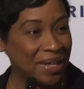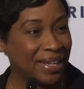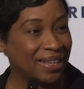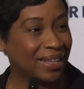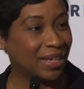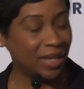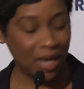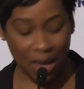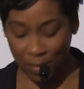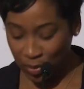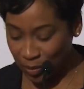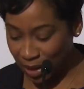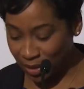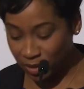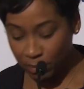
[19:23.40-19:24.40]
The
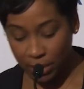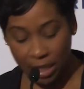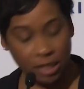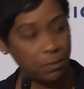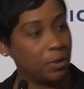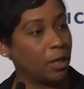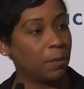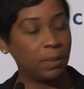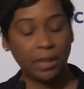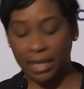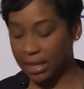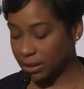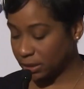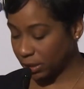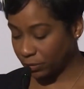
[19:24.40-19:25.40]
Commonwealth must be a
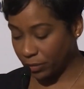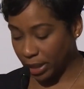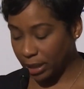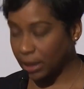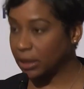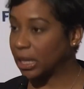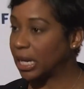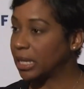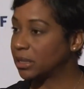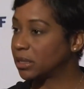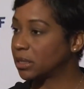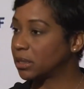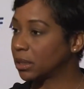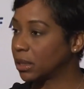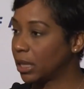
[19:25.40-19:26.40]
place that
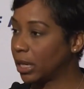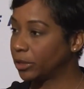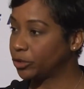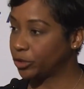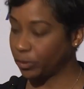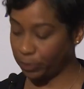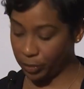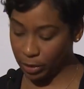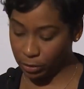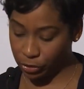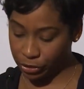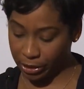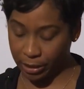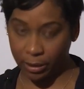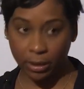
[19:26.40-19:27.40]
recognizes the
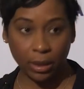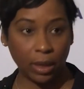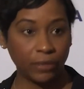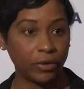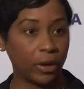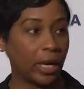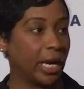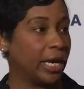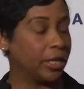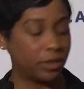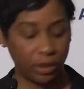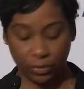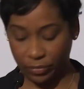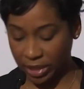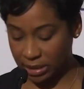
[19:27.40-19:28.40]
contribution of our
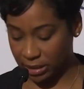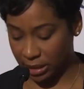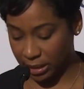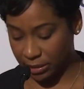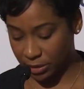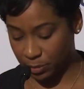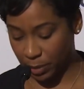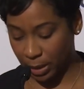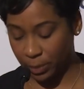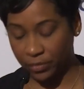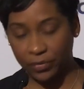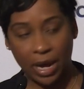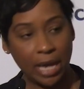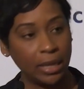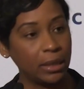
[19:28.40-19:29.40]
aging residents by
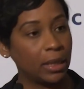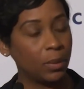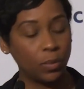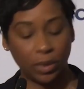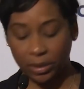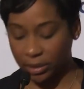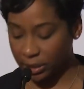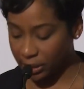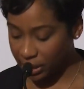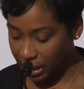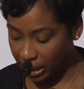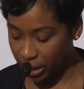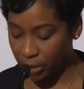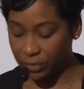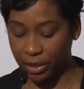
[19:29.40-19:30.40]
providing them with the
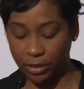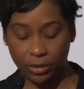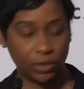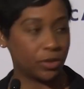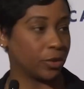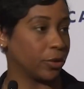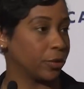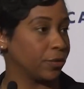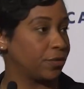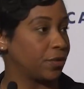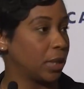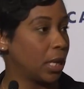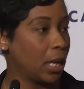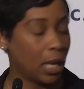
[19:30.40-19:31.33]
care they deserve,